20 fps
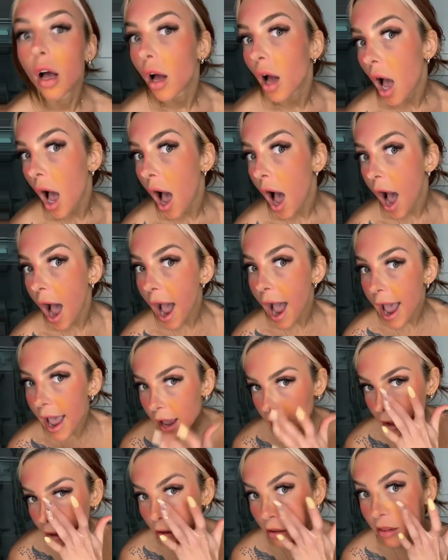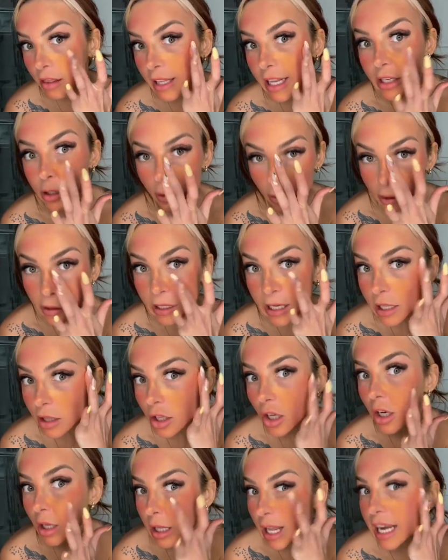I literally
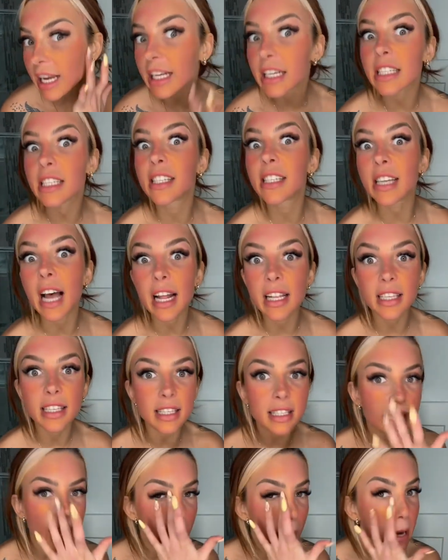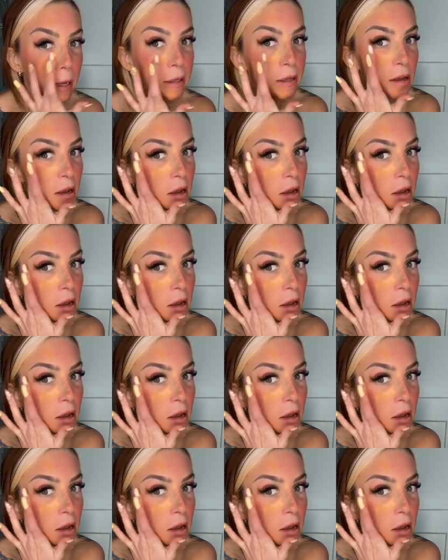look like a sunset.